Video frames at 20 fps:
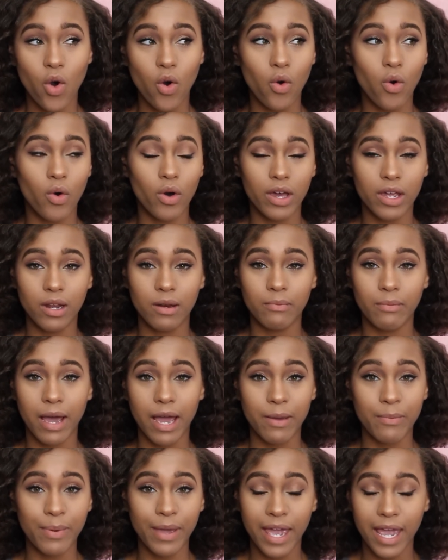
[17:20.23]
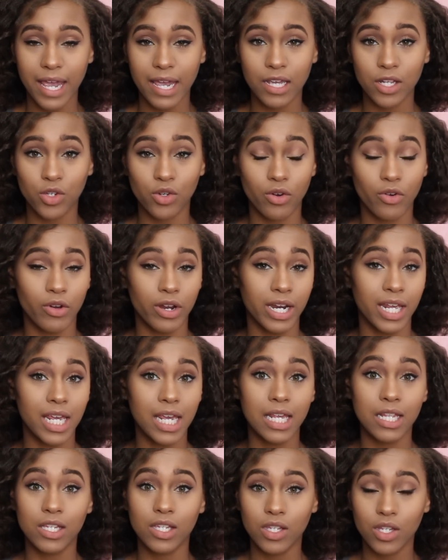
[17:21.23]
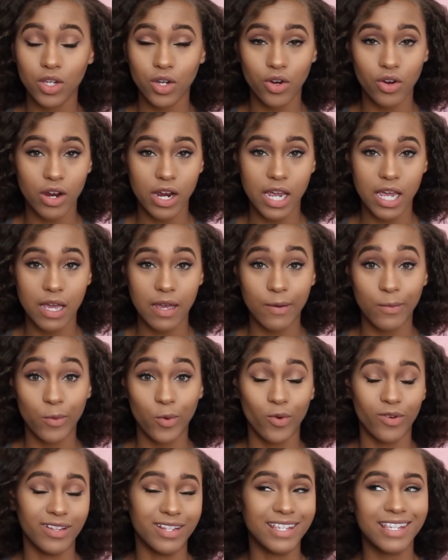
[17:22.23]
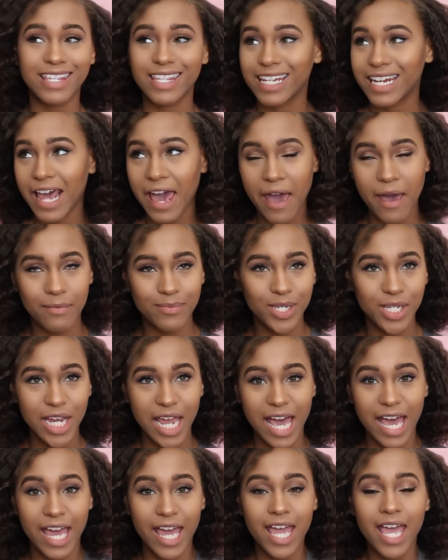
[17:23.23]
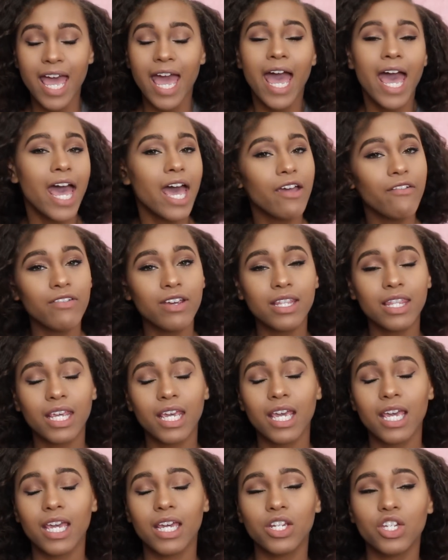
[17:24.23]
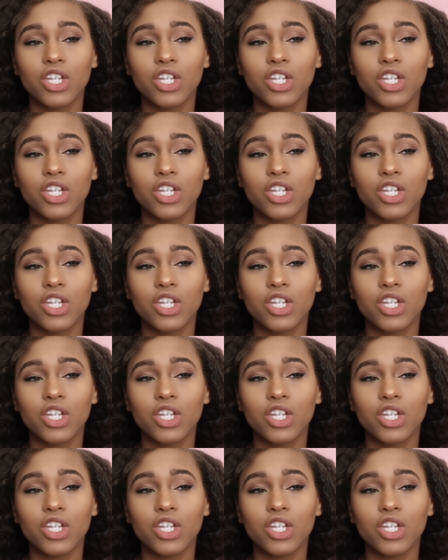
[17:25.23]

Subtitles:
on my page, on Instagram, on Snapchat, everything.